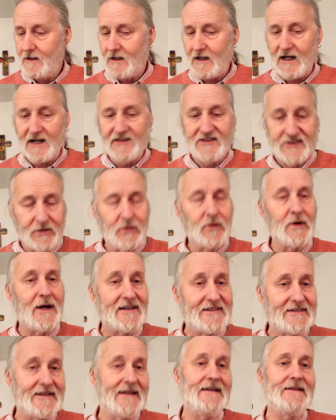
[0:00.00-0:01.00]
And so I
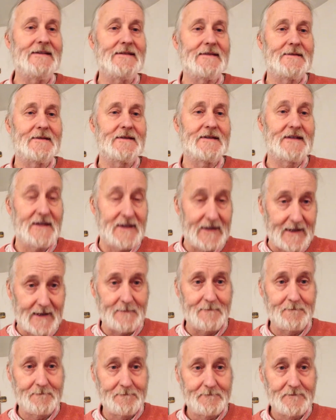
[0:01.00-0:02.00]
said to
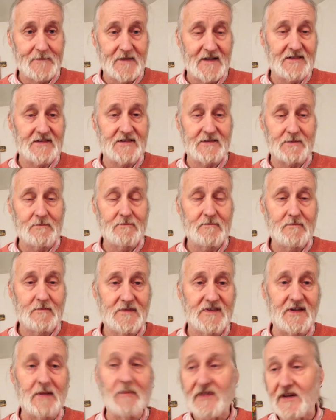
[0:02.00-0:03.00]
them
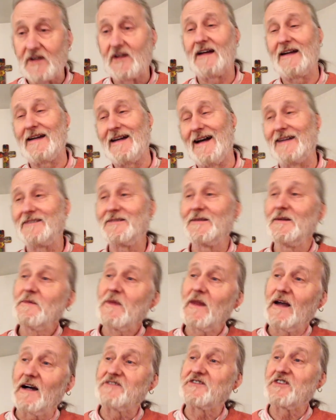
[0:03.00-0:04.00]
something like,
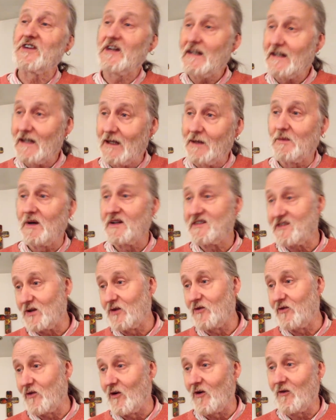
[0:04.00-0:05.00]
I try and let
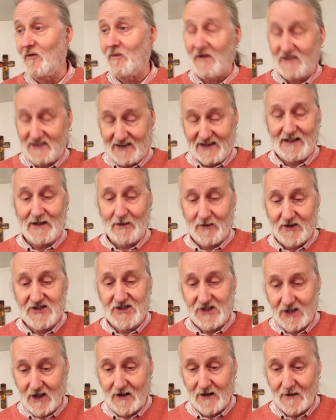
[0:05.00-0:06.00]
myself off by saying I
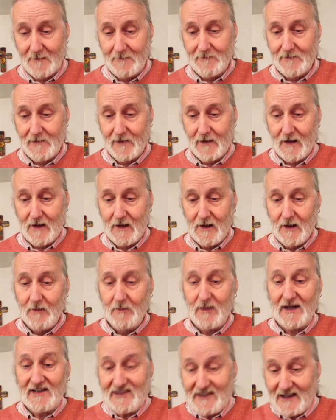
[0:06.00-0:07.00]
was young,
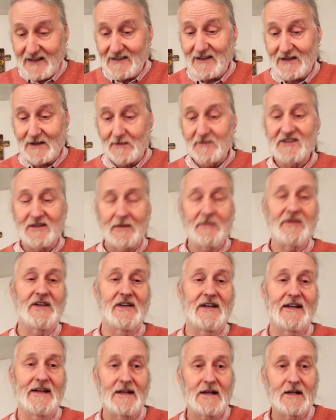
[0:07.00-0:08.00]
but I said to them something
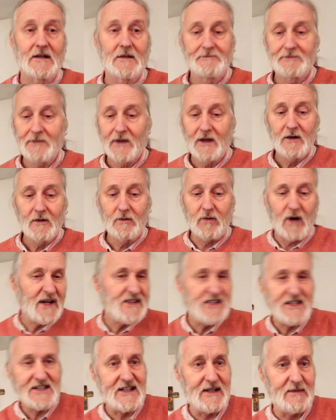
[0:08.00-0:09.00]
like, "Why
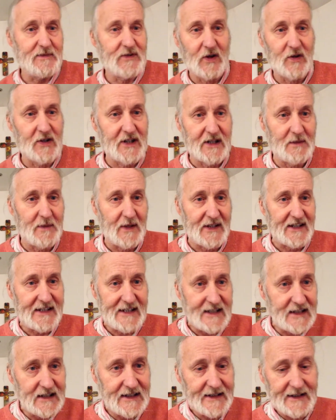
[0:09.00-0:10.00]
do you keep talking about
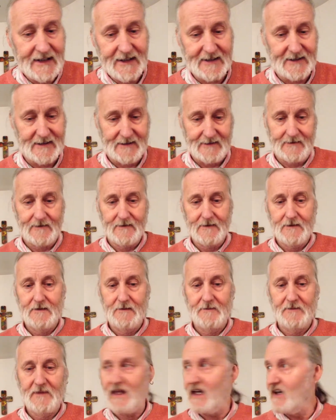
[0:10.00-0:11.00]
healing here?
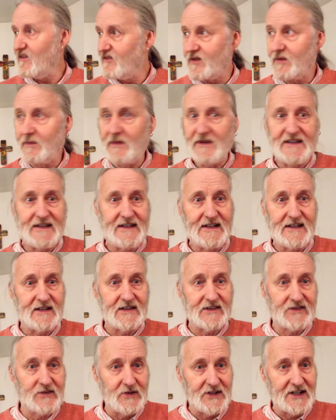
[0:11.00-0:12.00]
Everybody here
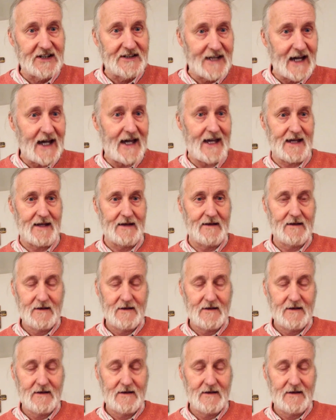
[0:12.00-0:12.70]
is going to die."